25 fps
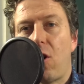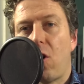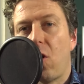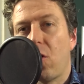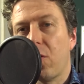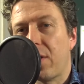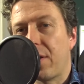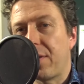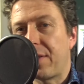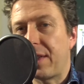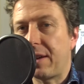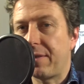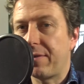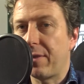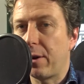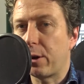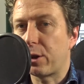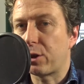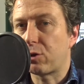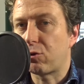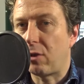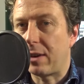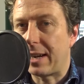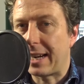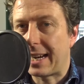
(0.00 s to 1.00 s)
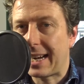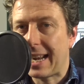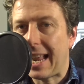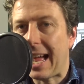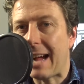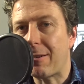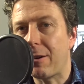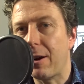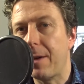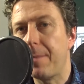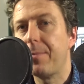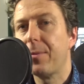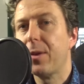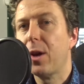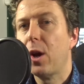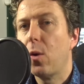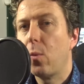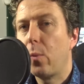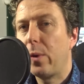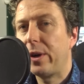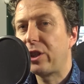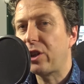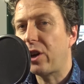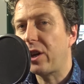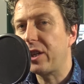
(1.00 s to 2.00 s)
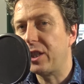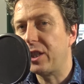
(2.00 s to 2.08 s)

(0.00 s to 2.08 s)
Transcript: on the Focusrite Claret, which I